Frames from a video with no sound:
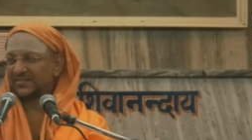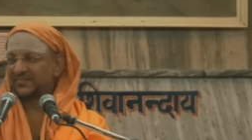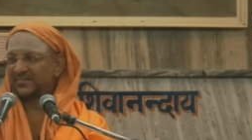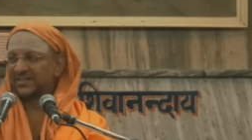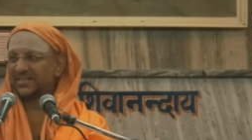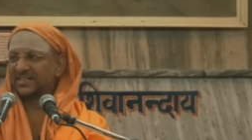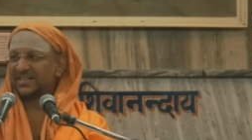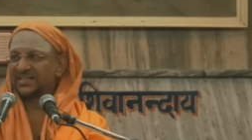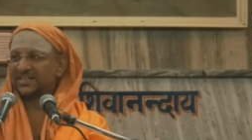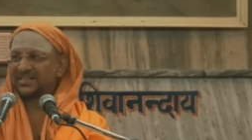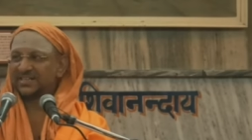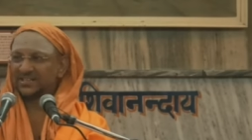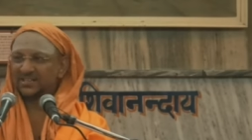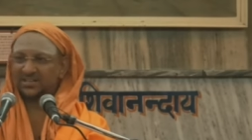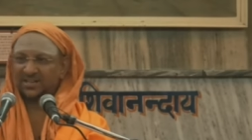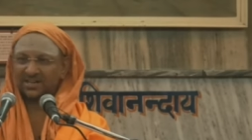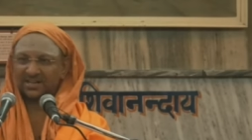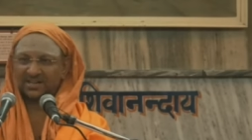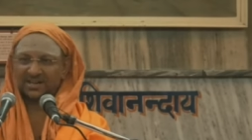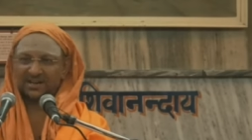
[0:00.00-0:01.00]
whether it is a
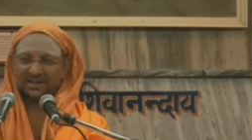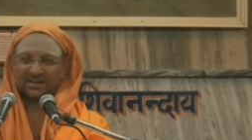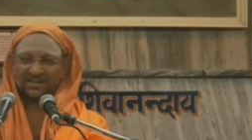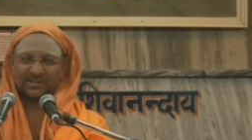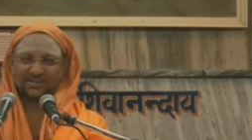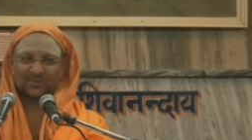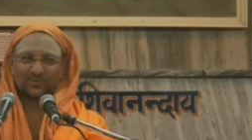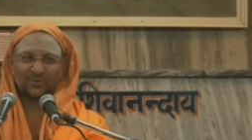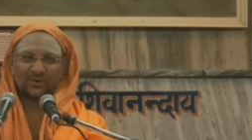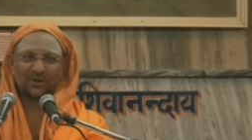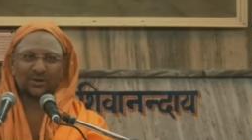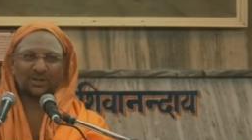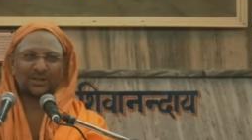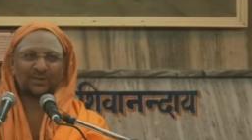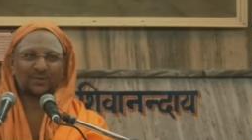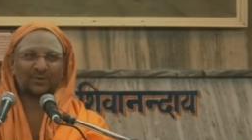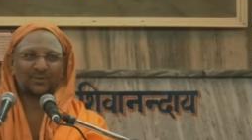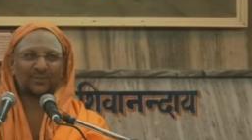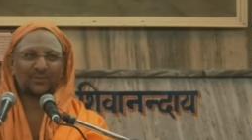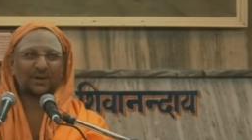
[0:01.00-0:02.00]
Chandala's
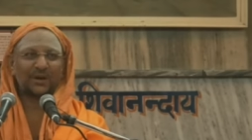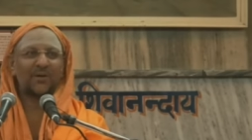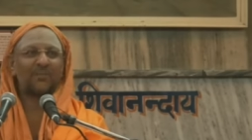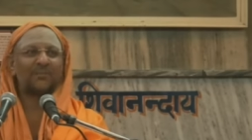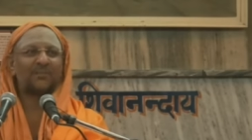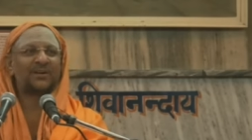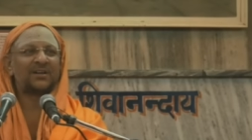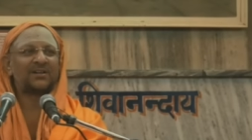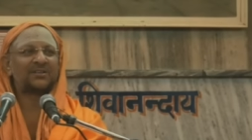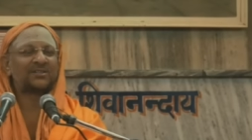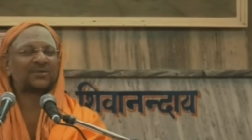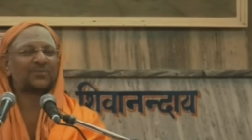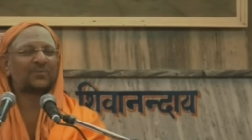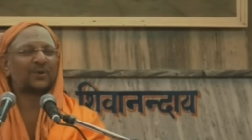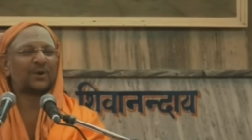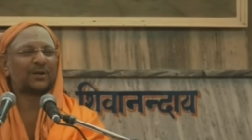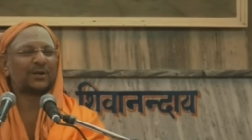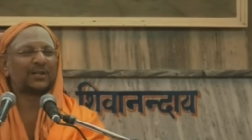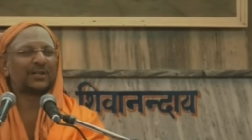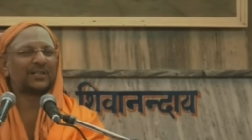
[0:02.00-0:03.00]
body or Brahmana's
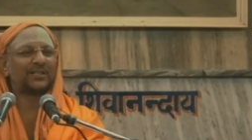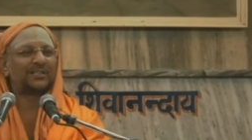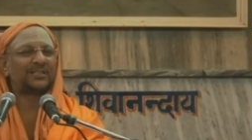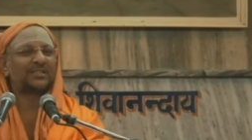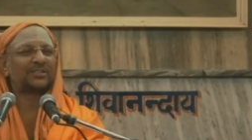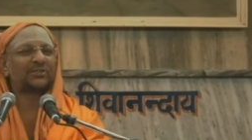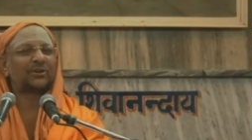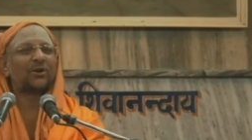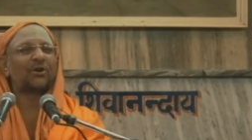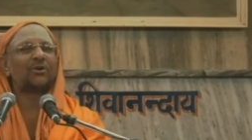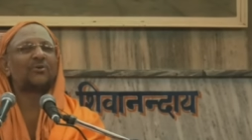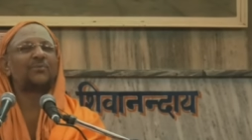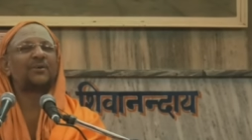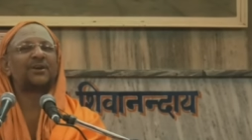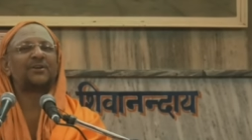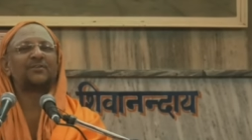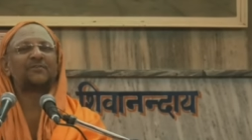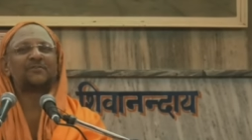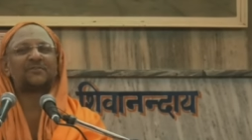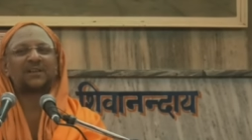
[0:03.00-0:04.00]
body, it is all
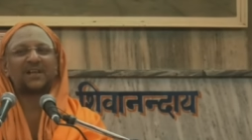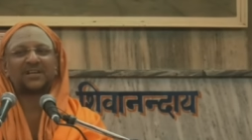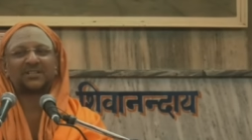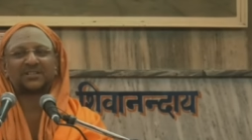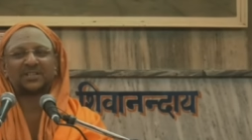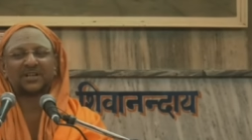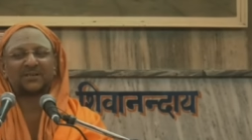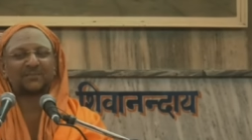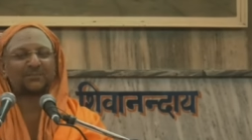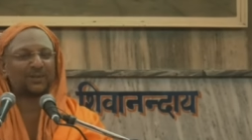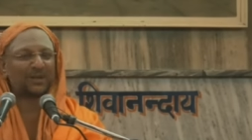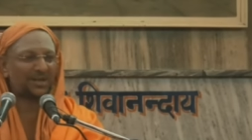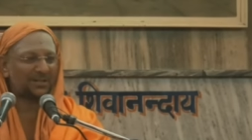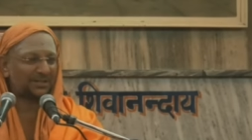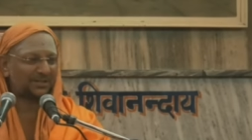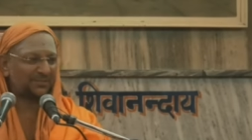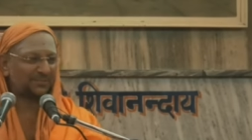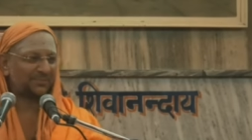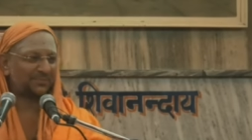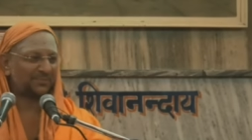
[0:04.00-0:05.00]
made of flesh and
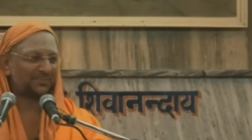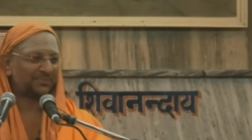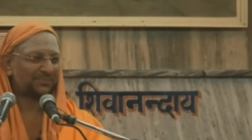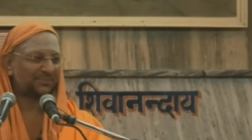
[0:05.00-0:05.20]
blood.